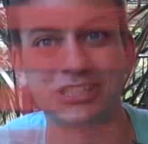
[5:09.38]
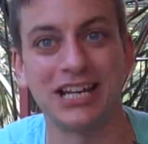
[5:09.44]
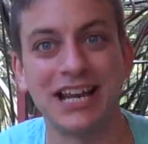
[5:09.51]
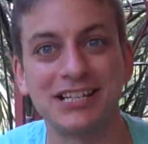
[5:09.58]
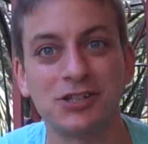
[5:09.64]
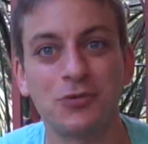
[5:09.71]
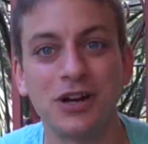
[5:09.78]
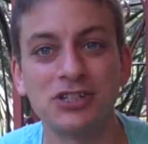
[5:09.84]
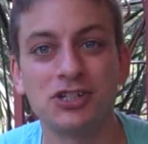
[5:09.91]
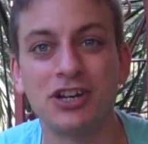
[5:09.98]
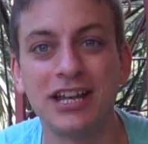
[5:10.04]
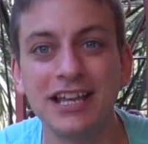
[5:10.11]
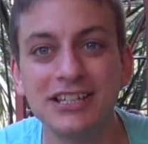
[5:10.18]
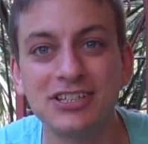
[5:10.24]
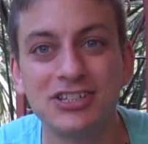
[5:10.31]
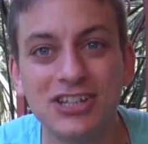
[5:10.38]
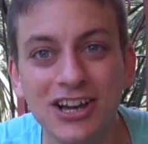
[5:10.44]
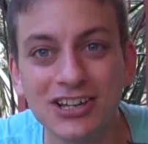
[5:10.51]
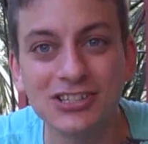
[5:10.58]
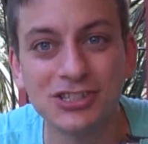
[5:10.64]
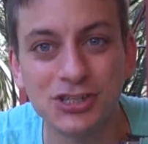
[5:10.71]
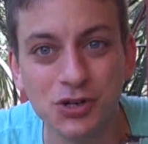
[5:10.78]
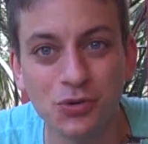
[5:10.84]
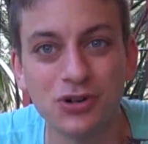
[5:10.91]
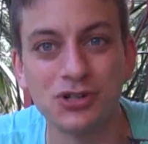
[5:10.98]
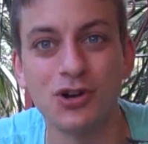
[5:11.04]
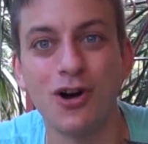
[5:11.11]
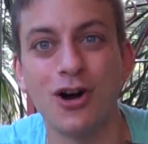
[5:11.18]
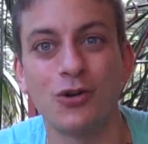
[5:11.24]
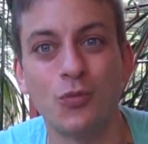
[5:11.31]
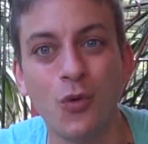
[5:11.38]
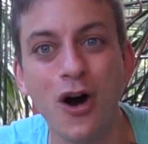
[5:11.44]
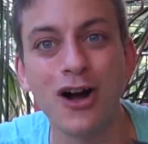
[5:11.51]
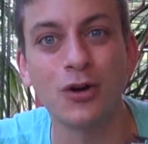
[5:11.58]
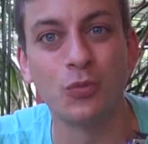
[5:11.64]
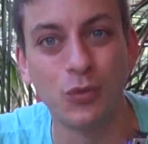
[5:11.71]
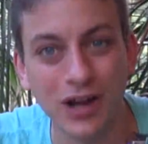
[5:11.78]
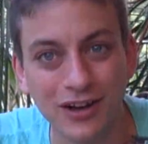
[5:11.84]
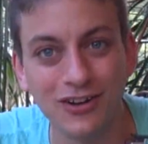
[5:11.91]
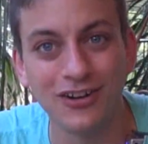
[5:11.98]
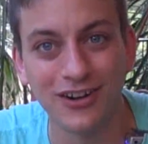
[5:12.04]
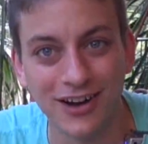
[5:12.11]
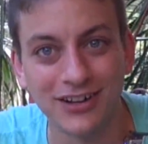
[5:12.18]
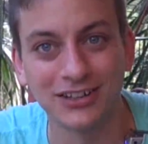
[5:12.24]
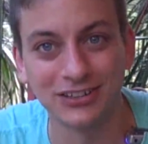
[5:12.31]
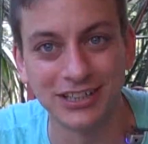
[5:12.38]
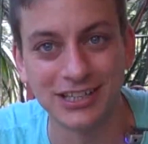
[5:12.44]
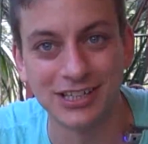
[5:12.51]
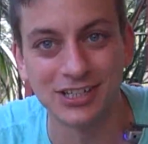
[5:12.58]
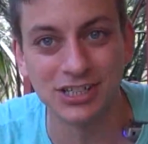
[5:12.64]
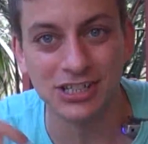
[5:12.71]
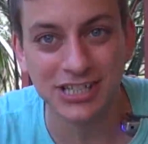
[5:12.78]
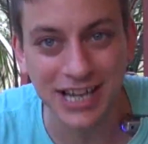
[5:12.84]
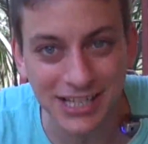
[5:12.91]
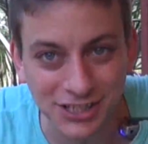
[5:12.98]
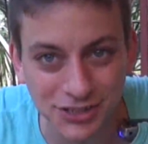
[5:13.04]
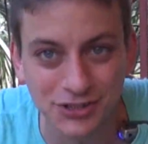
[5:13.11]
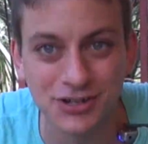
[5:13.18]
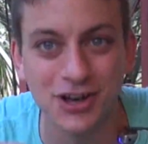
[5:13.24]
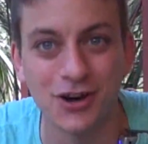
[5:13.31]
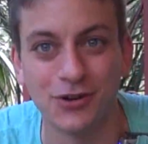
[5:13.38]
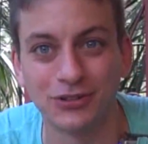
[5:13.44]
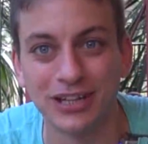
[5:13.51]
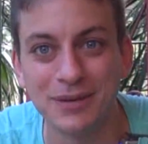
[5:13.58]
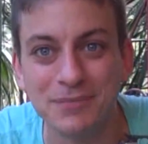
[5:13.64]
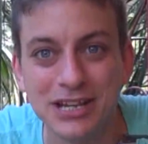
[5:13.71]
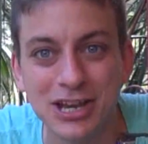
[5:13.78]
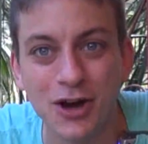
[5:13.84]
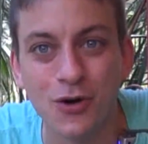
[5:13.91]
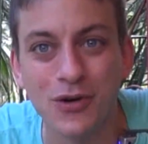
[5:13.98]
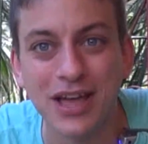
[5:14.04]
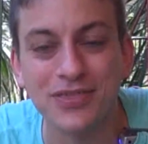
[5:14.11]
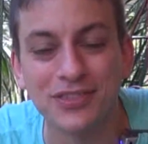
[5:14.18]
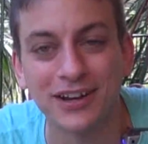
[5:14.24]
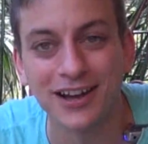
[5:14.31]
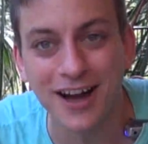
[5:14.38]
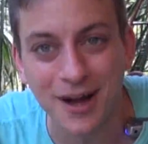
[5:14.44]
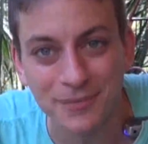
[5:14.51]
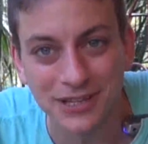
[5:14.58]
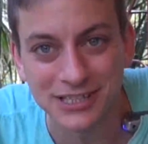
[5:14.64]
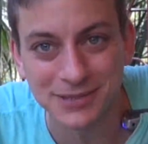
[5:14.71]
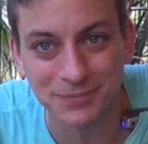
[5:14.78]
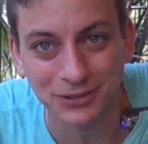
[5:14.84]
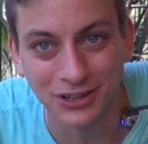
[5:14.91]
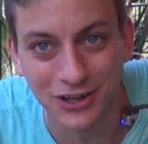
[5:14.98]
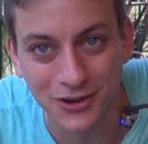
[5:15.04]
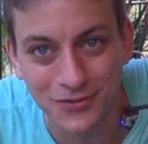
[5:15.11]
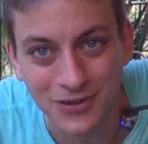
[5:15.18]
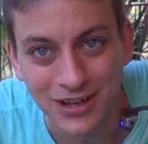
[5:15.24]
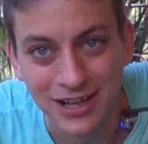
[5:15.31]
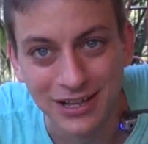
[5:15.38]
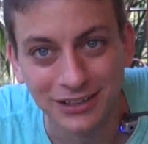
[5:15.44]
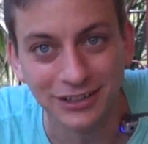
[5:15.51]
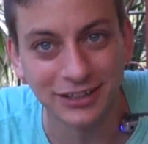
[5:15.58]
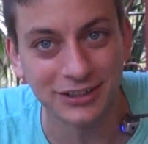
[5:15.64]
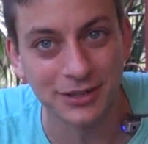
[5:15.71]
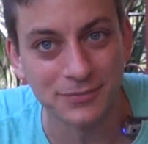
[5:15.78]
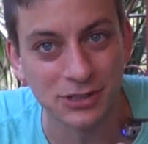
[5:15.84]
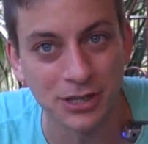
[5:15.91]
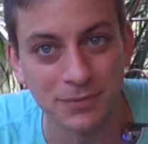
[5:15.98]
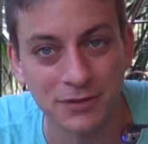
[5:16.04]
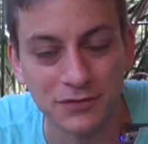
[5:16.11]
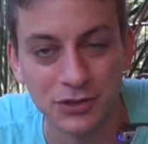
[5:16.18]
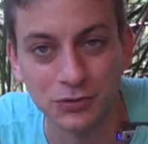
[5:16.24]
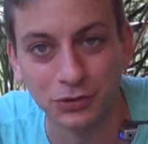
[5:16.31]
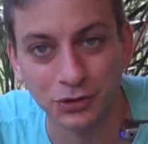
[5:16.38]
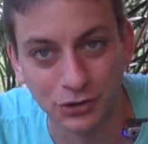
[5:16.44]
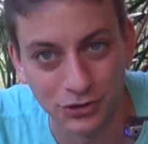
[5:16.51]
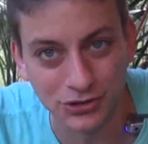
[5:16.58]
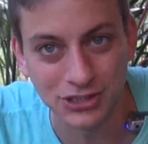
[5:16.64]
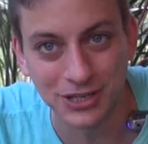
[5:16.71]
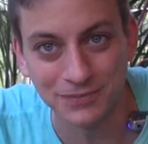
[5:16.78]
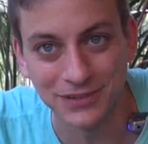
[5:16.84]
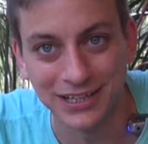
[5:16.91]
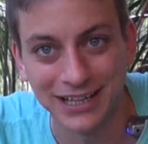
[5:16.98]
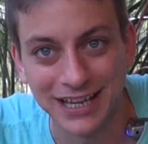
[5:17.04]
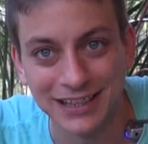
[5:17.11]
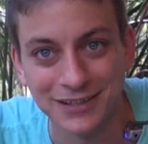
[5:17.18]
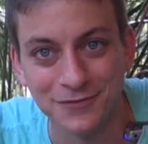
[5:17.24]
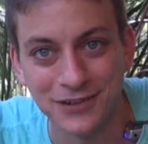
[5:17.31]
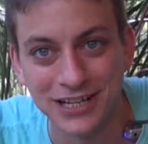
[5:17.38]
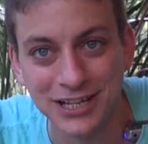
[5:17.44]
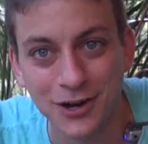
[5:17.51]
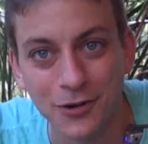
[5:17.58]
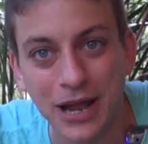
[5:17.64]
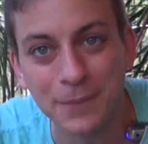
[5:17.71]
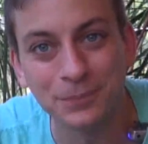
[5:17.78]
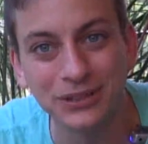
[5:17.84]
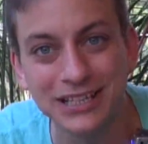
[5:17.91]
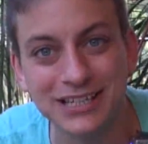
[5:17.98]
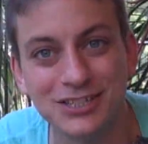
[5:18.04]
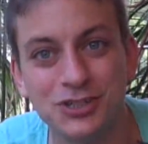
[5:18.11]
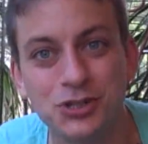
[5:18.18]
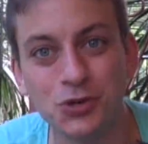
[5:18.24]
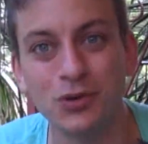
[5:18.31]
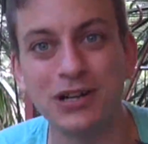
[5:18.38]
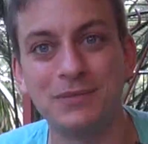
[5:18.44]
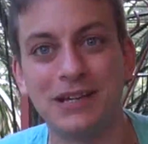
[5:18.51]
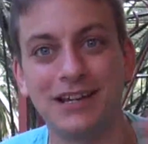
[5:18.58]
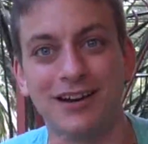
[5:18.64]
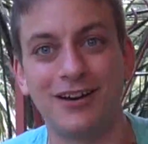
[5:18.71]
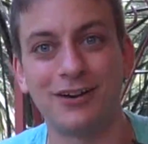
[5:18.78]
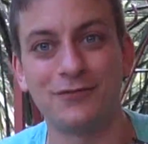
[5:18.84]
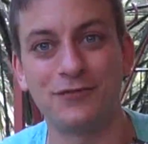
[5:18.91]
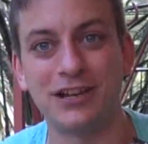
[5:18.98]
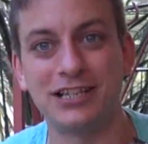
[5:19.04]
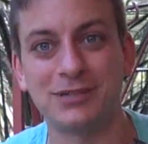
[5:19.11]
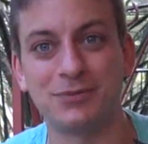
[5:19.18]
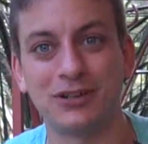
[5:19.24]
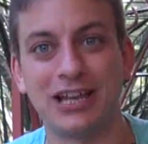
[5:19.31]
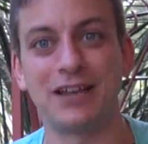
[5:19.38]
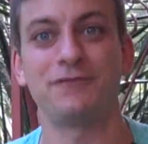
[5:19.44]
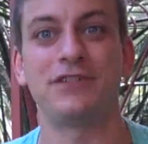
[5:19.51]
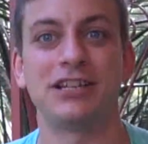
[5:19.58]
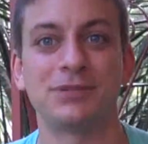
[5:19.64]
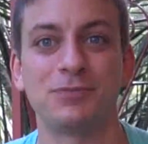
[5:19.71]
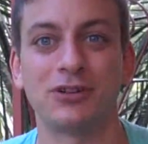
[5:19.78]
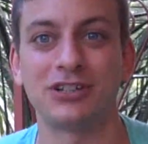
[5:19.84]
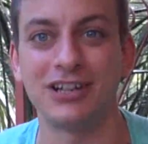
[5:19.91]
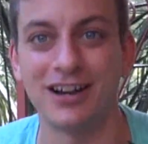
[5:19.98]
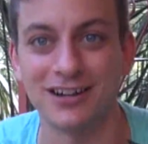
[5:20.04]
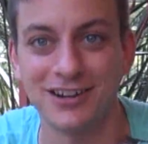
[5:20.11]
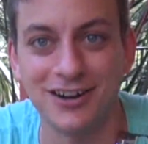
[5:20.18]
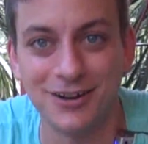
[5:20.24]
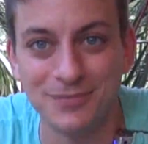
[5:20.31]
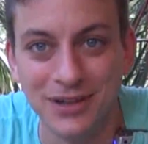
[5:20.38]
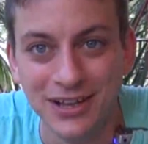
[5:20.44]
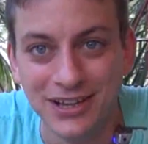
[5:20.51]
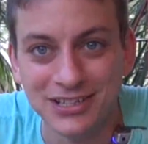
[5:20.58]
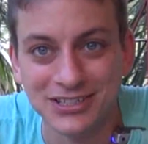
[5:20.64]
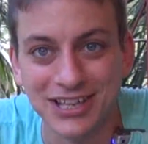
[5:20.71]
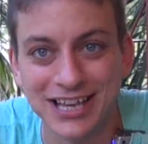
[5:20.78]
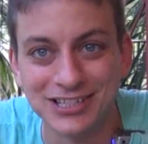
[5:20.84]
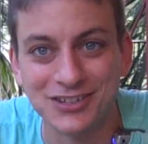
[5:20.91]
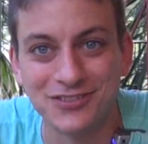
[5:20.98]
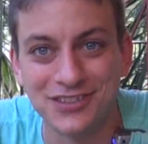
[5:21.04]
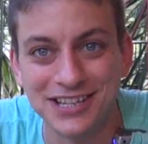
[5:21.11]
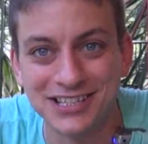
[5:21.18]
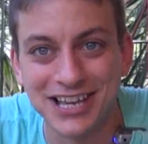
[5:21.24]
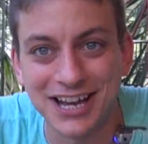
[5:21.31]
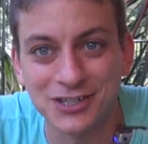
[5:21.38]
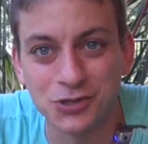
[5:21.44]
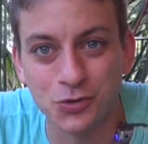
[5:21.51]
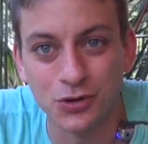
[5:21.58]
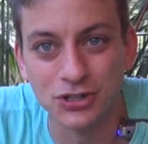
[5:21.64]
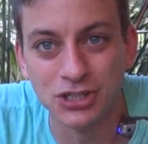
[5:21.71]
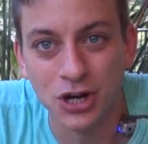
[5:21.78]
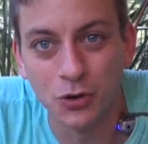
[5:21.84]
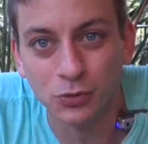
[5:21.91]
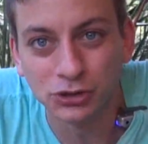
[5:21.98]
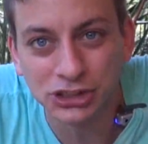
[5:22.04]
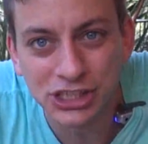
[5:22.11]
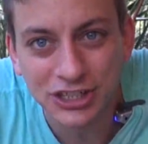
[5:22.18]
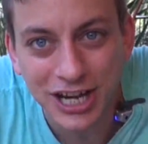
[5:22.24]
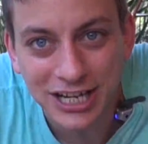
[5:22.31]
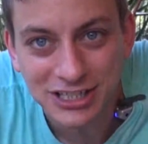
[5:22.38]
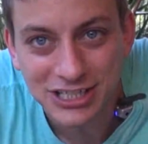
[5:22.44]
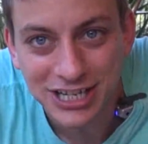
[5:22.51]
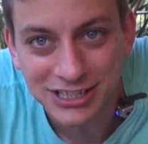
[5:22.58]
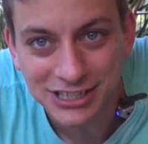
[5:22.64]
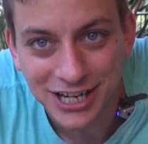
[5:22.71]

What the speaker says: today's question is, does your dog walk well on a leash? Yes or no? Let me know in the comments below. Click thumbs up if you learned something in the video. And please join me on Facebook at facebook.com/TheZachGeorge. We'll see you guys next